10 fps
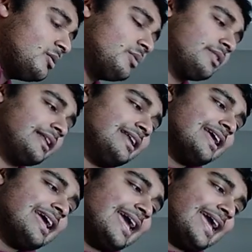Well then,
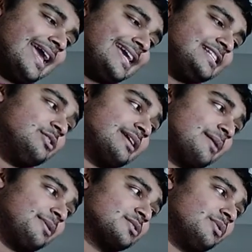
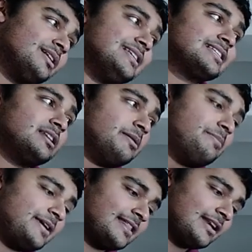a2k plus 1 is going to be
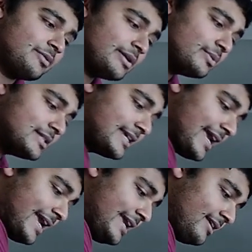bigger than or equal to
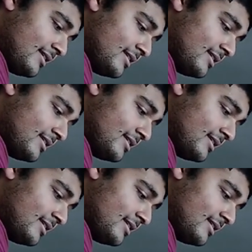k.